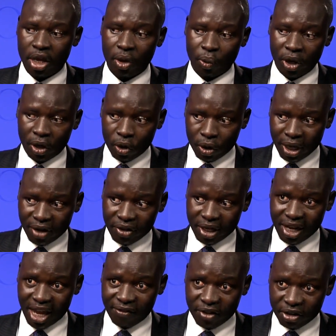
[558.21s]
And we look at
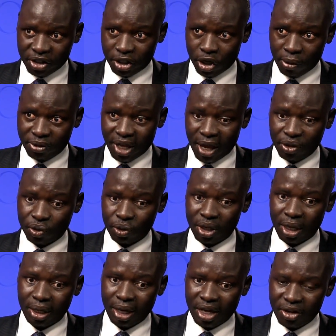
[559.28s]
the diversity of South
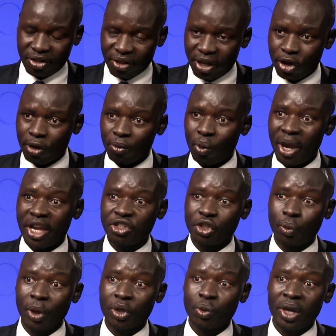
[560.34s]
Sudan and think of
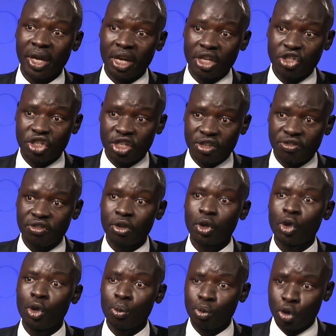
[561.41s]
ways in which we can achieve
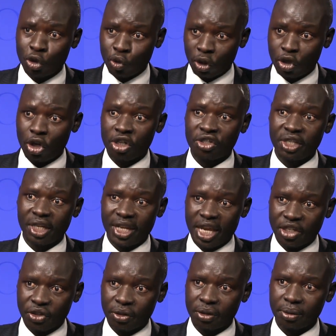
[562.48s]
mutual
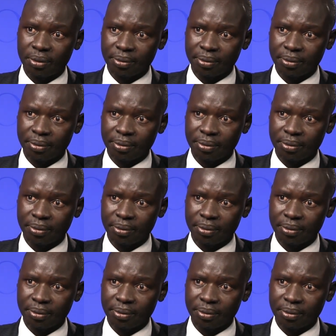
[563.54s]
conciliation.